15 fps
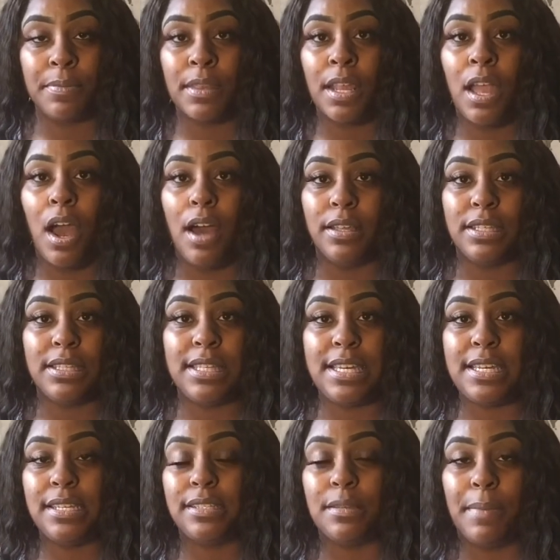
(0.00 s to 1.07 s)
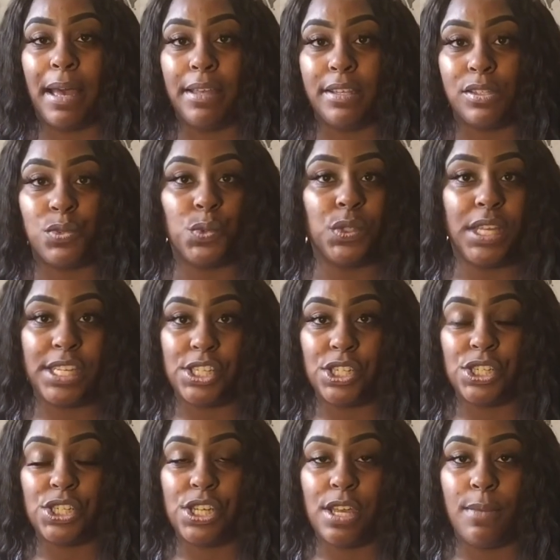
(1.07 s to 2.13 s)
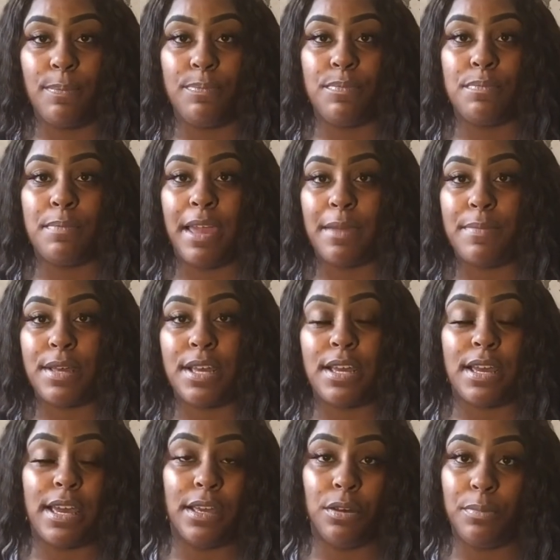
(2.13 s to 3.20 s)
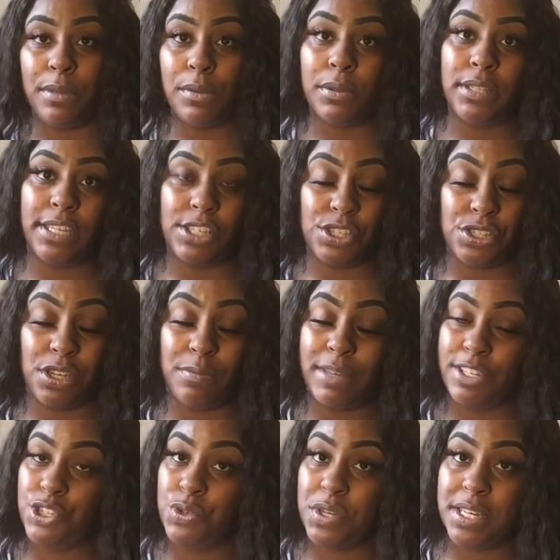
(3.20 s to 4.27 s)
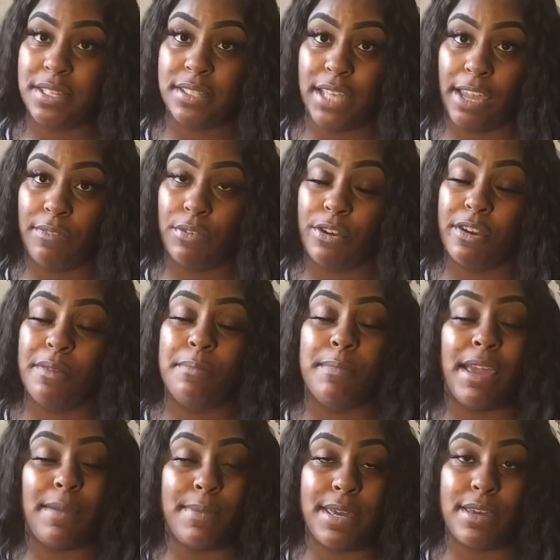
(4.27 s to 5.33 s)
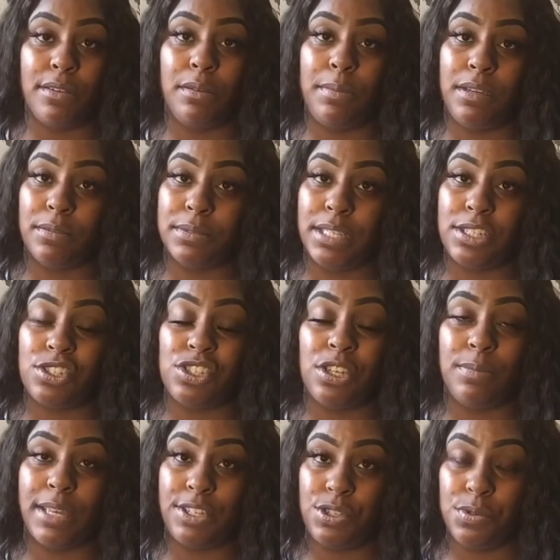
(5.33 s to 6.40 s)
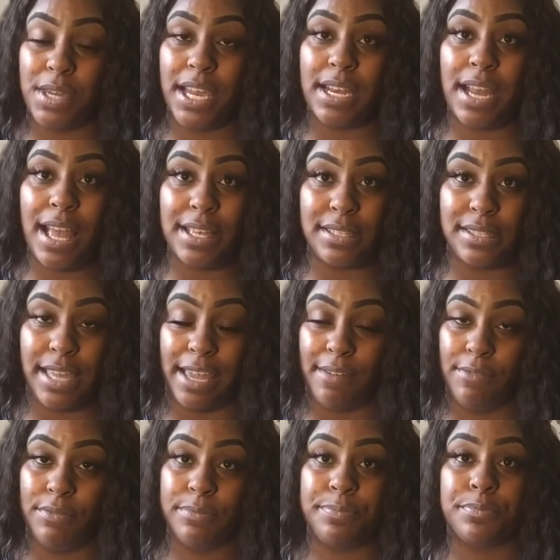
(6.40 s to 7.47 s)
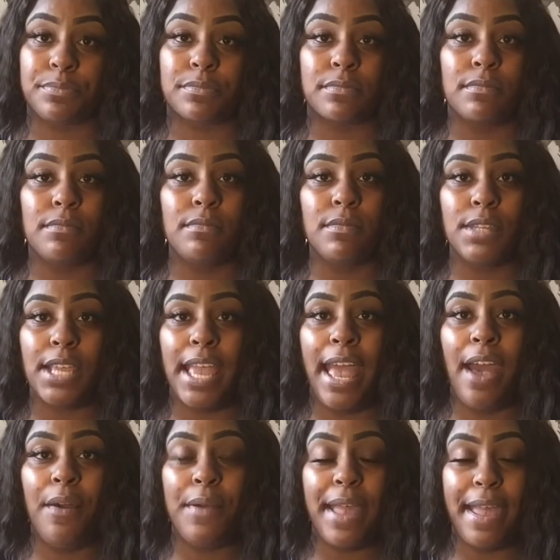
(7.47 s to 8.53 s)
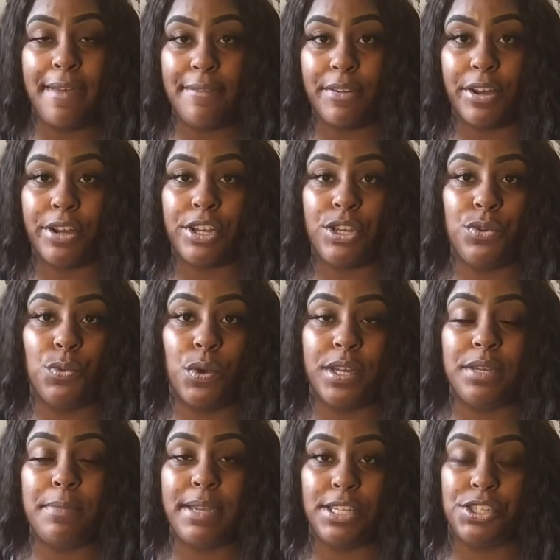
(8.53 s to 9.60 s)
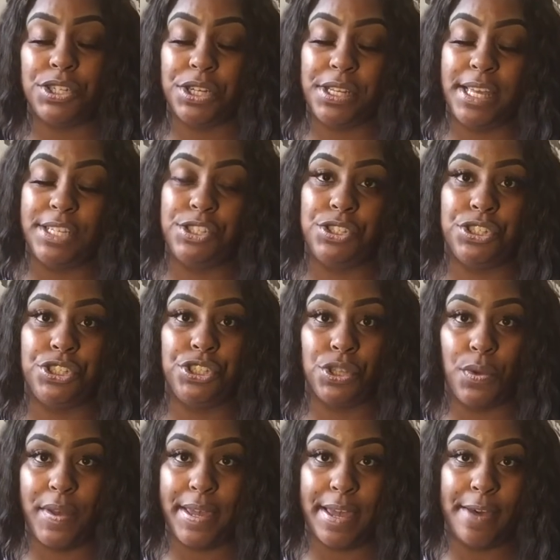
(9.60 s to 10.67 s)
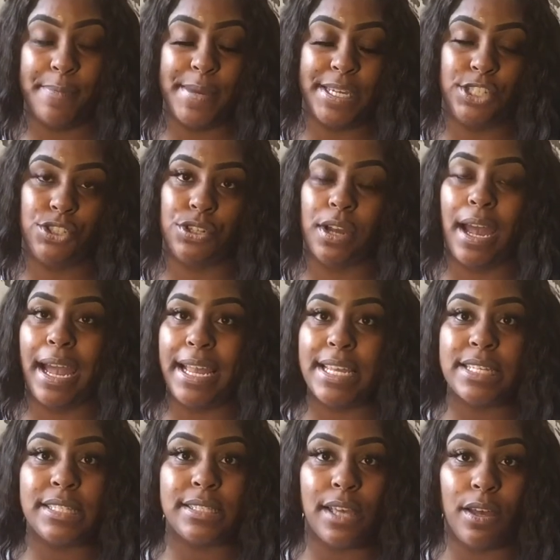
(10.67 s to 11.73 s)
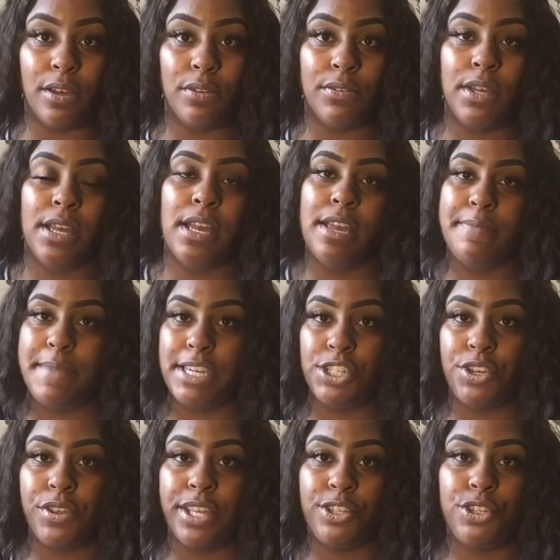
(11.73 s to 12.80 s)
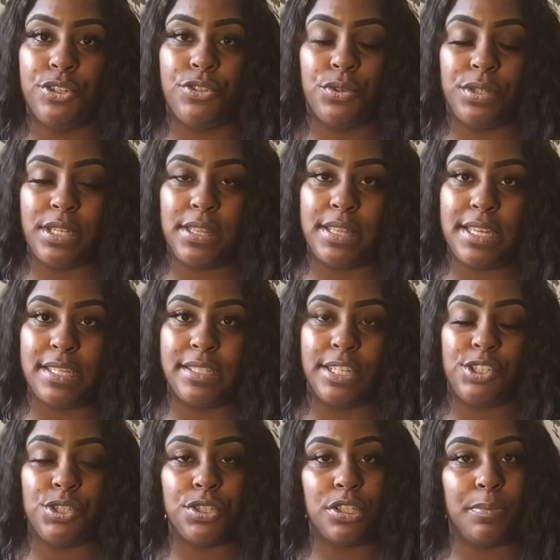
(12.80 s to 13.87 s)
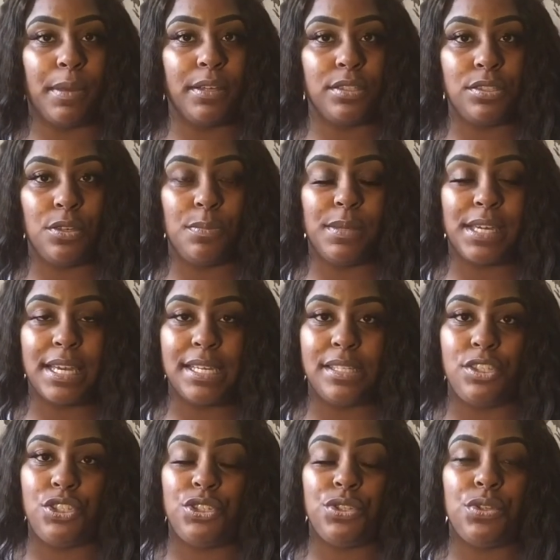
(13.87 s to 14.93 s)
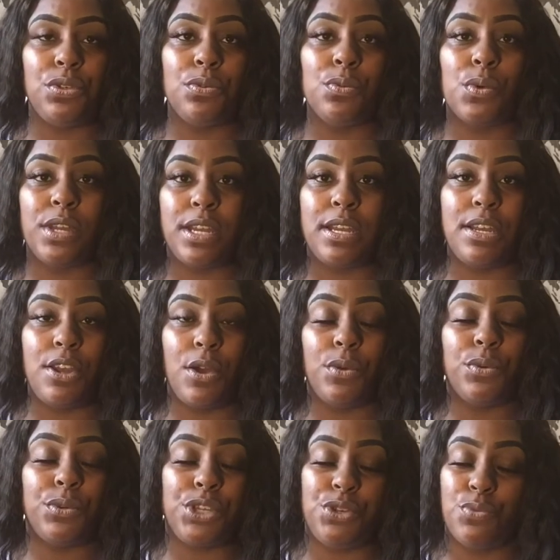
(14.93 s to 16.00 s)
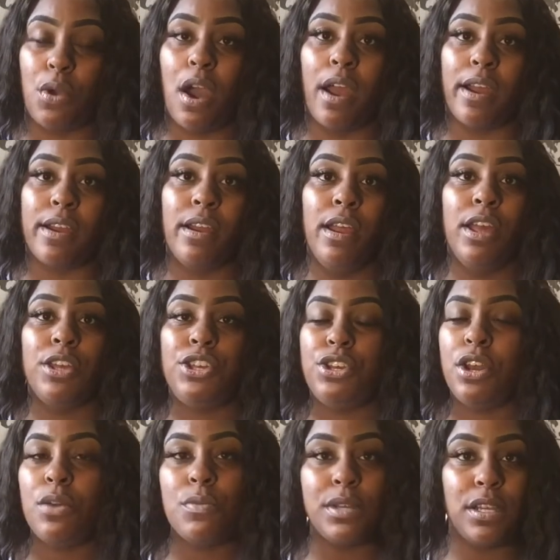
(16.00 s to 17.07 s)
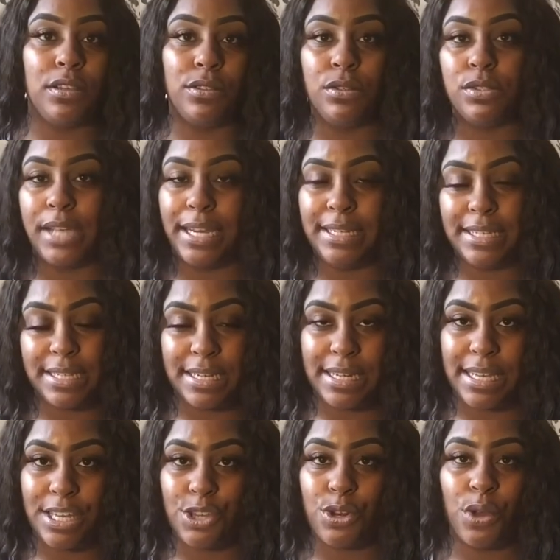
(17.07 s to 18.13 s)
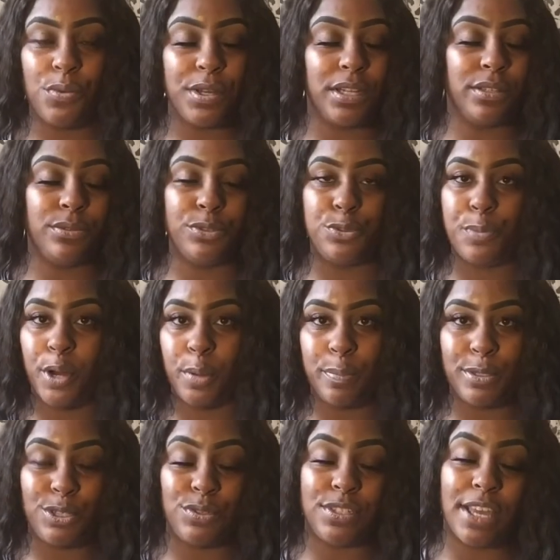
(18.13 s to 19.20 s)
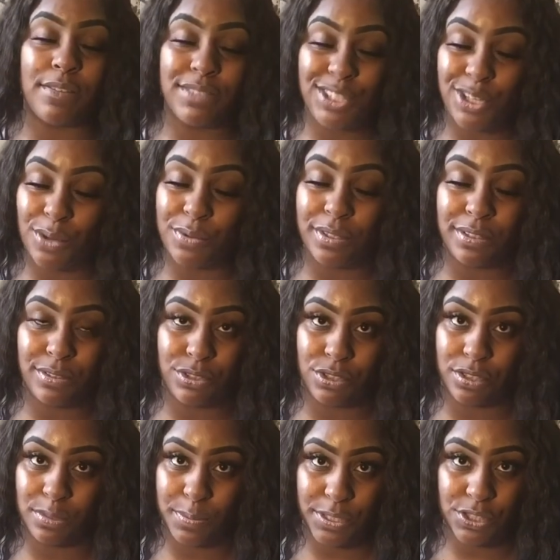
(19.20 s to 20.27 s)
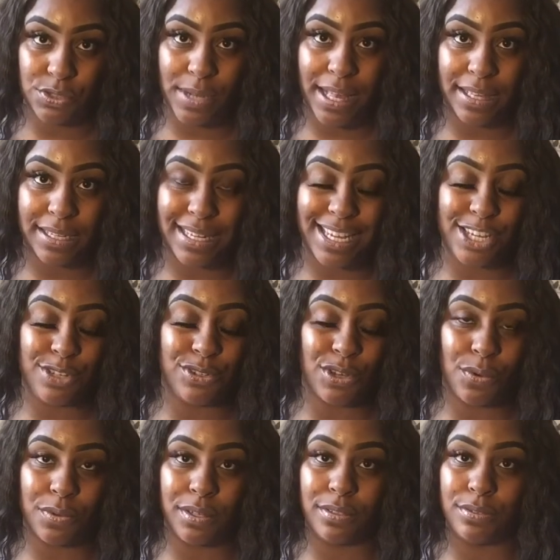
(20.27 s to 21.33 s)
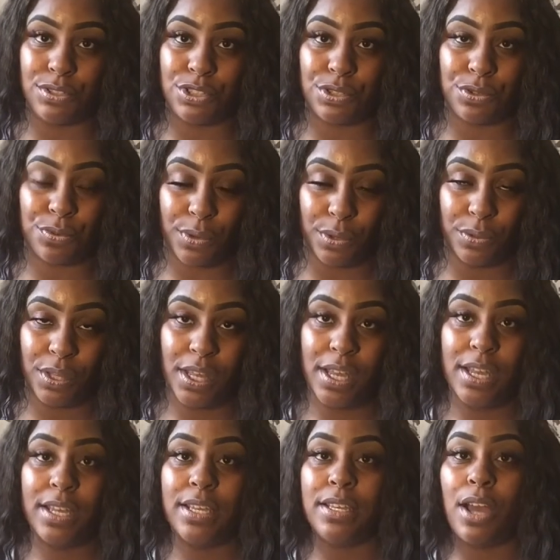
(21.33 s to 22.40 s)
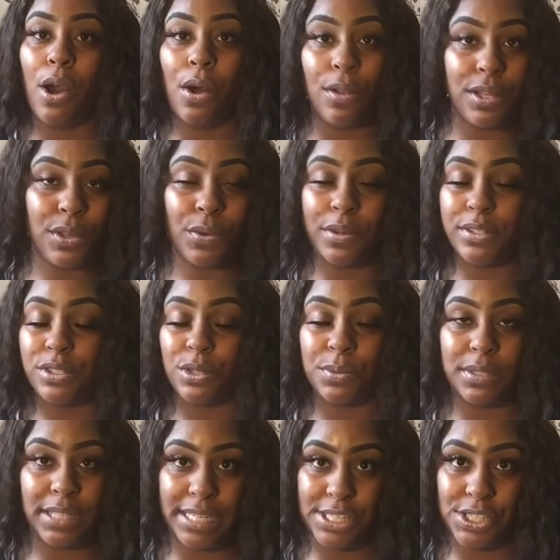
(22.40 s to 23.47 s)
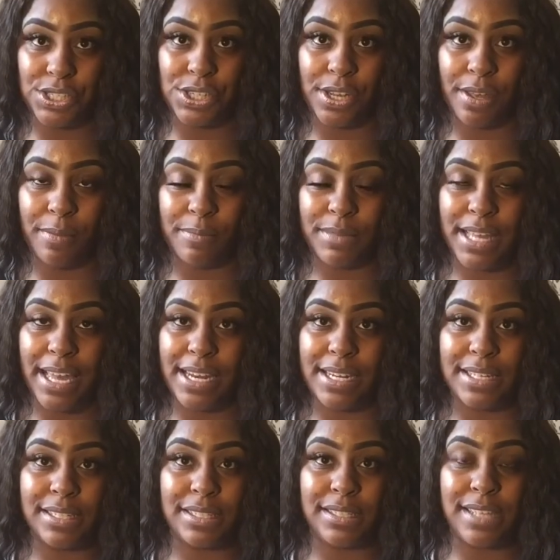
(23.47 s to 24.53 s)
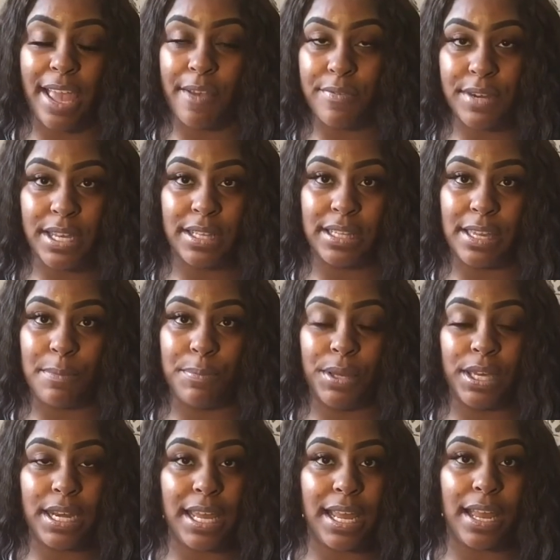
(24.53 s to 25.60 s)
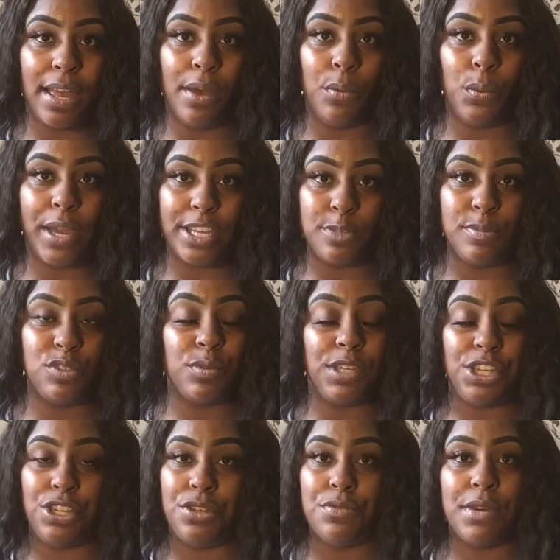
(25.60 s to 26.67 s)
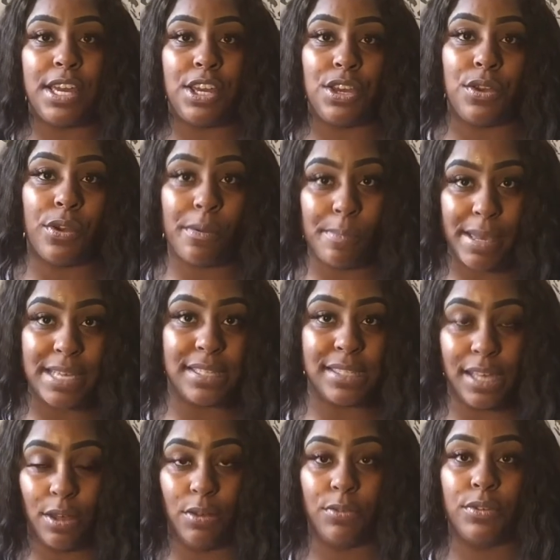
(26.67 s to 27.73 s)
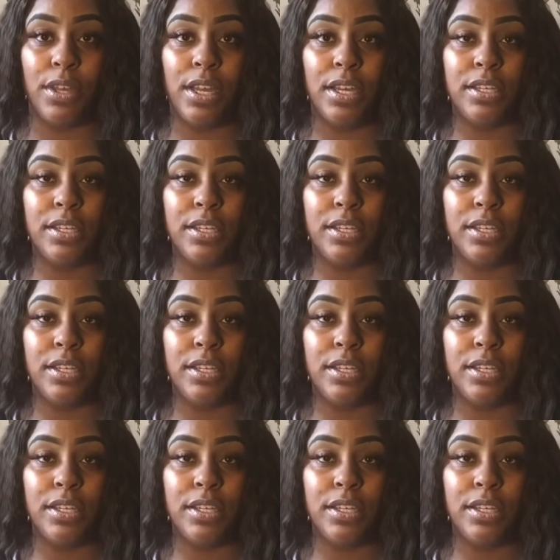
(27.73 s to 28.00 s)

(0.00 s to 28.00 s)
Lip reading: All the things about this relationship, maybe it'll be a relationship that you can savor, maybe it'll be a relationship that you cannot save. However, you want to make sure that you're showing up as your highest self. Make sure that you're doing the things that you're supposed to, because you want to know who you are. You don't want to lose identity. You don't want to lose purpose. You definitely don't want to lose your spirituality. You don't want to lose your growth. Holding on to a relationship that is definitely putting a wedge between you and your best self.